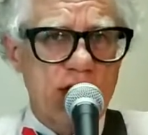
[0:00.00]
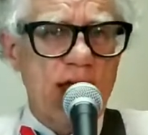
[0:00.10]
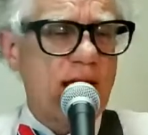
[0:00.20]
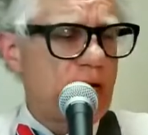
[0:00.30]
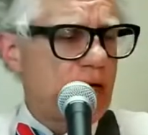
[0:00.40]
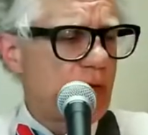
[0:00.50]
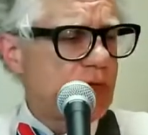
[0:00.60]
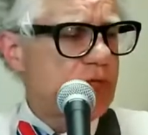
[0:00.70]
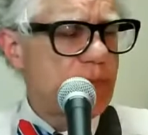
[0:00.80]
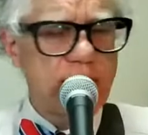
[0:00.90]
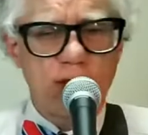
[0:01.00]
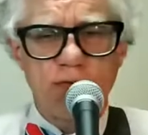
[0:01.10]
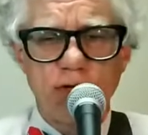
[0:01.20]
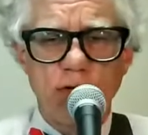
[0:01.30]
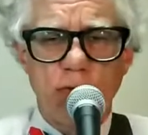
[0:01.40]
land was made
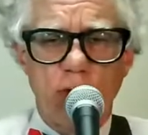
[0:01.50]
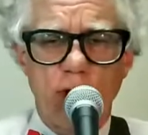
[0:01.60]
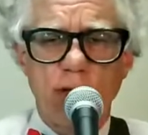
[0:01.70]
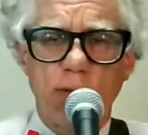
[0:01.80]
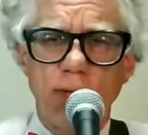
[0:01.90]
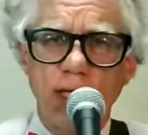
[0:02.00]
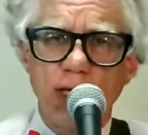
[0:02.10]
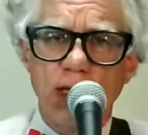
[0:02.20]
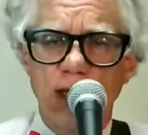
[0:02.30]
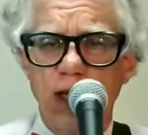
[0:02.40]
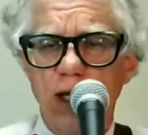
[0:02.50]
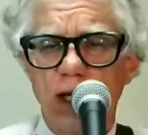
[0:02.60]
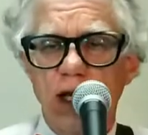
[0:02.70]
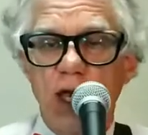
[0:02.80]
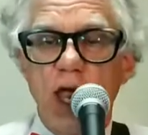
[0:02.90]
for you and me.
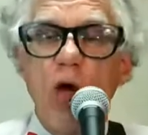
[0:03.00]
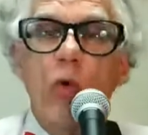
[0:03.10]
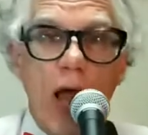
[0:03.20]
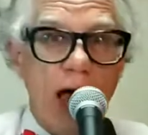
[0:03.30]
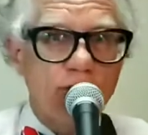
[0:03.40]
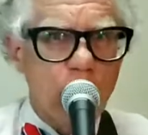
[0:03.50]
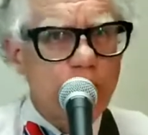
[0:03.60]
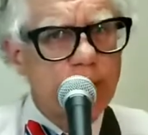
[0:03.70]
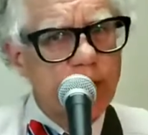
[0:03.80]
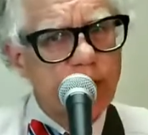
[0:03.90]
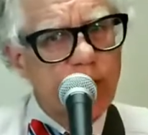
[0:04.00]
Well, I've roamed and